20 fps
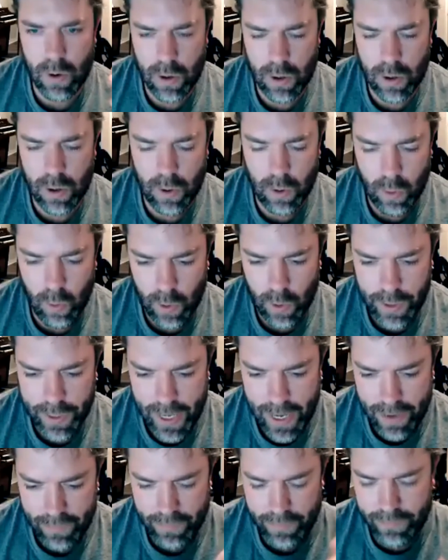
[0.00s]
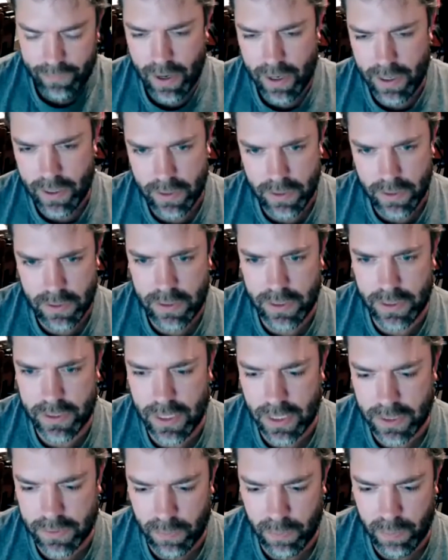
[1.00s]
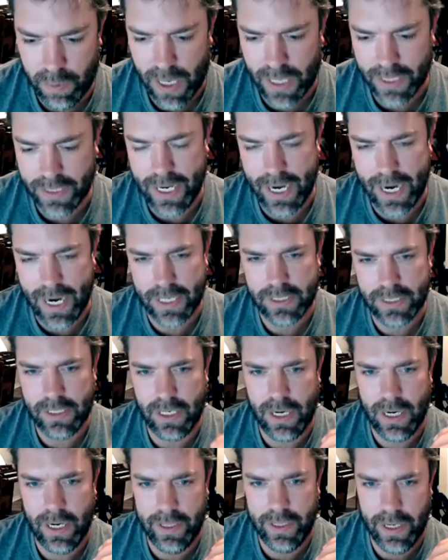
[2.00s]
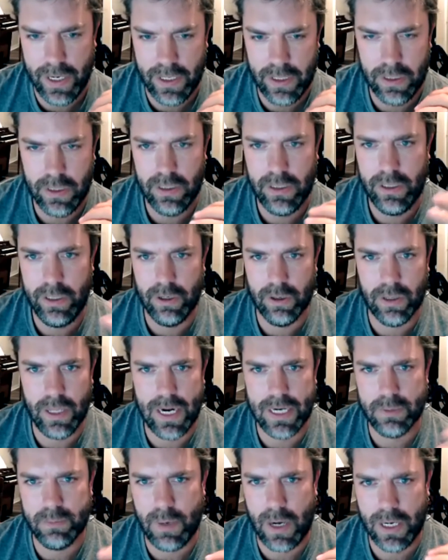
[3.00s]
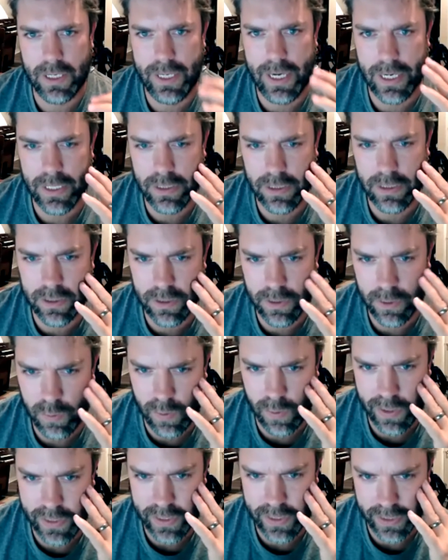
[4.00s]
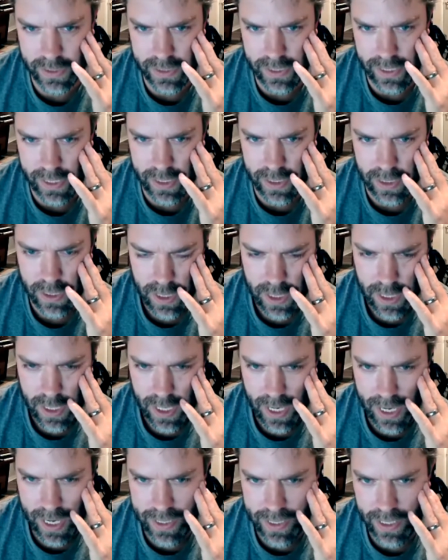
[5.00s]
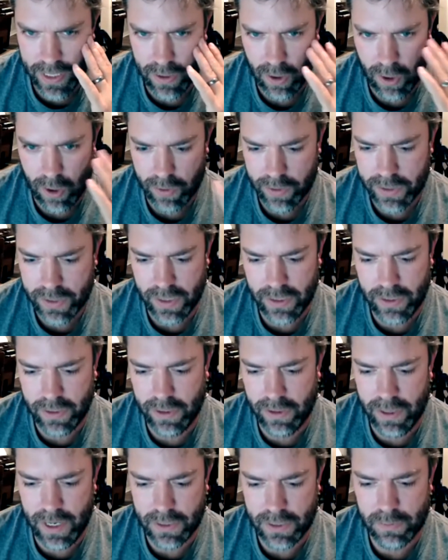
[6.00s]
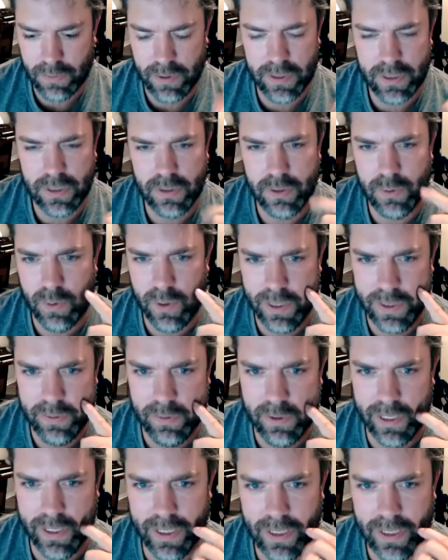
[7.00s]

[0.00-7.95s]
Or you have a very successful podcast, and then your last podcast is in 2016, and then all of a sudden your next one is in 2020.